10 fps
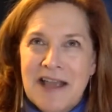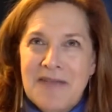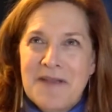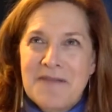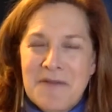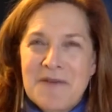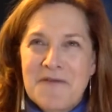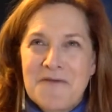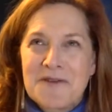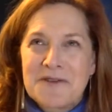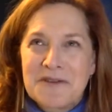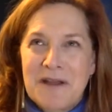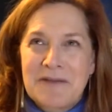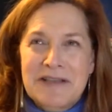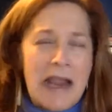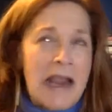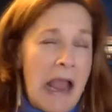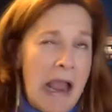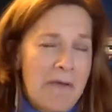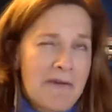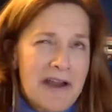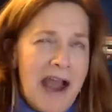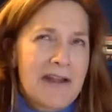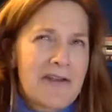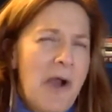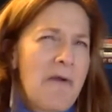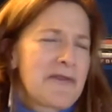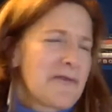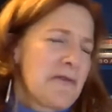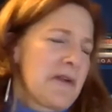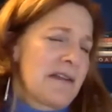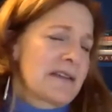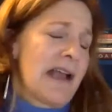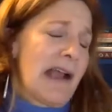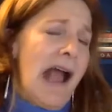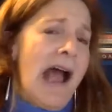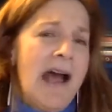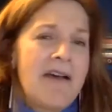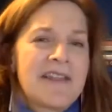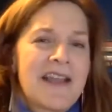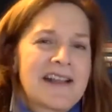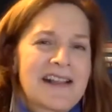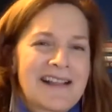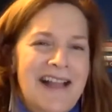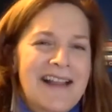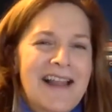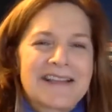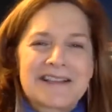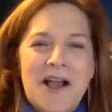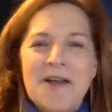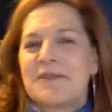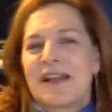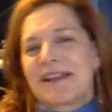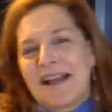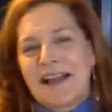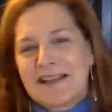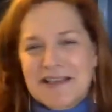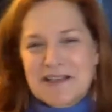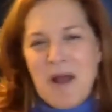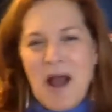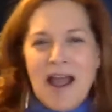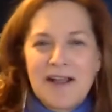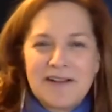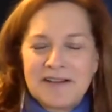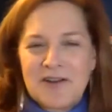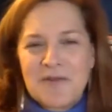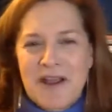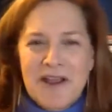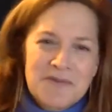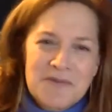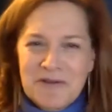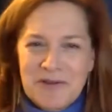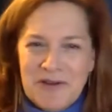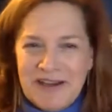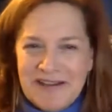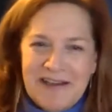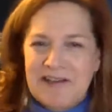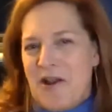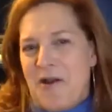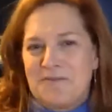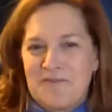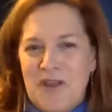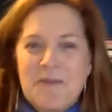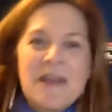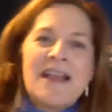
remember the first one, I was like, we're kind of going through, and I was like, and I like some, like, I like the smile, and you and my husband are looking like, no.